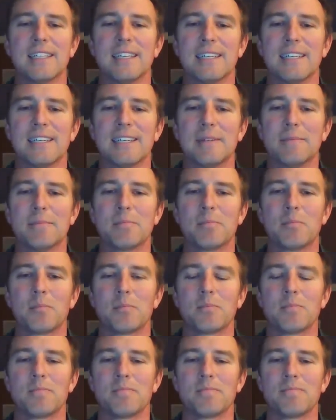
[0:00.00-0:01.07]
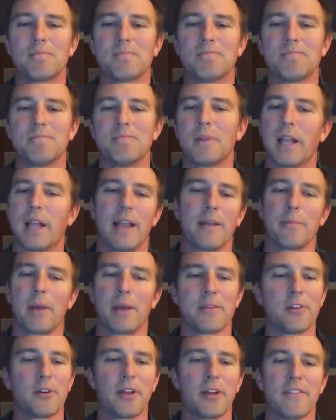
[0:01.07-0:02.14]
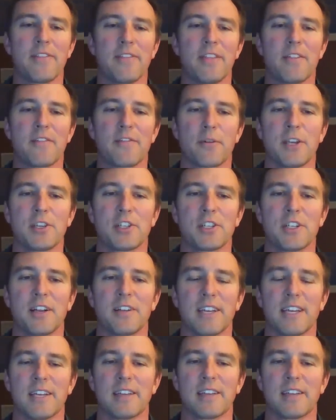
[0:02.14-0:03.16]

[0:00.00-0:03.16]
But I don't have the information offhand.